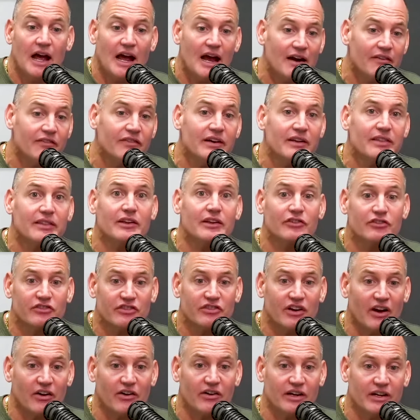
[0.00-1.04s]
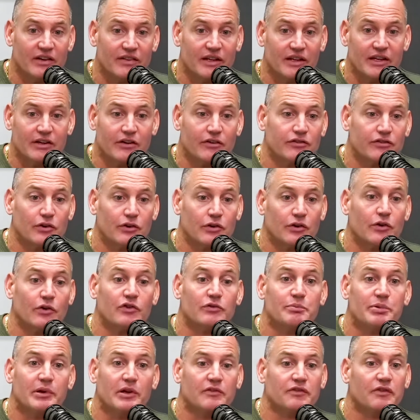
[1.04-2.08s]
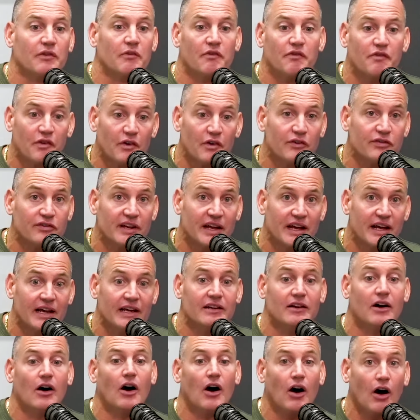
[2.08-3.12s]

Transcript: Everything shared in the inner circle is built from firsthand